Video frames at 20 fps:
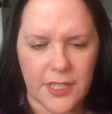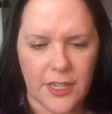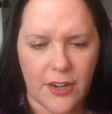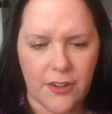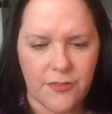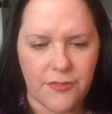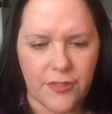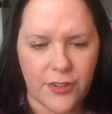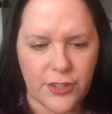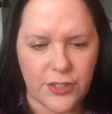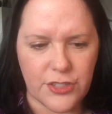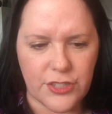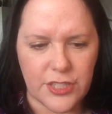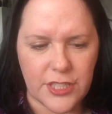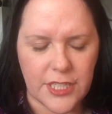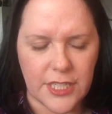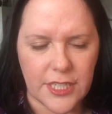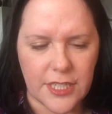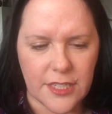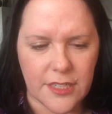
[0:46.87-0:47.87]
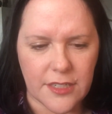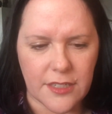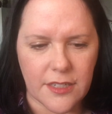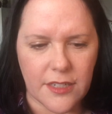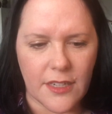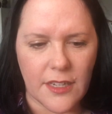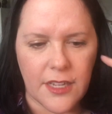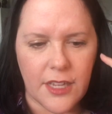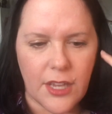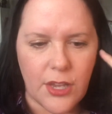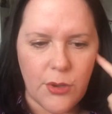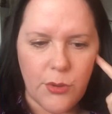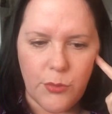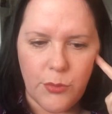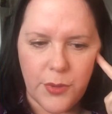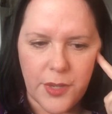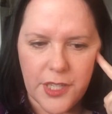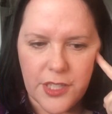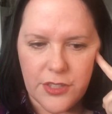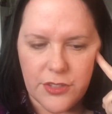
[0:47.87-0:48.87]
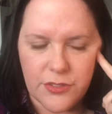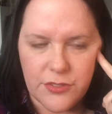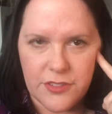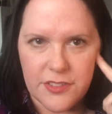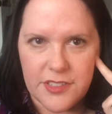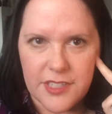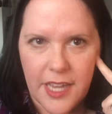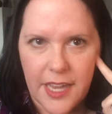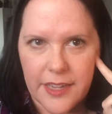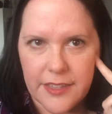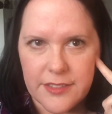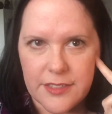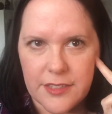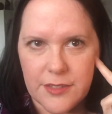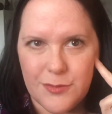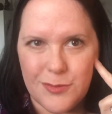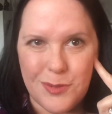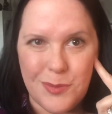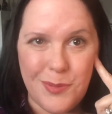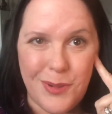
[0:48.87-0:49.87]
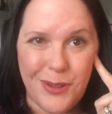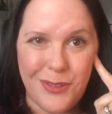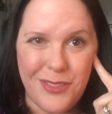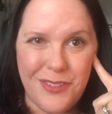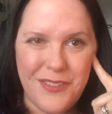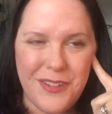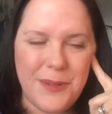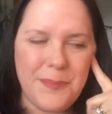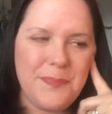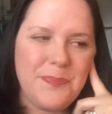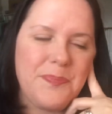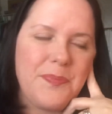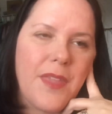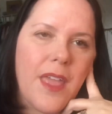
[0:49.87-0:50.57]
Our first year, we used Saxon for both of them.